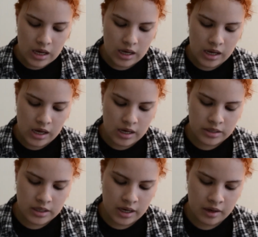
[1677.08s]

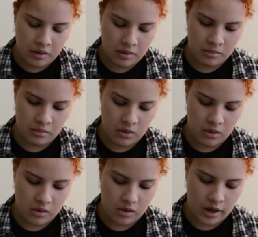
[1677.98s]
And
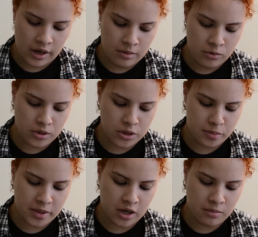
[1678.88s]
I am going to
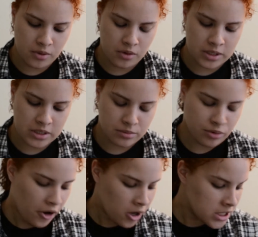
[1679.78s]
be uploading some
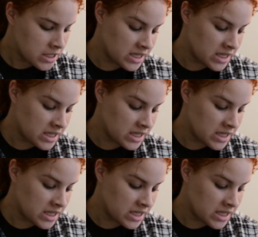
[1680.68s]
progress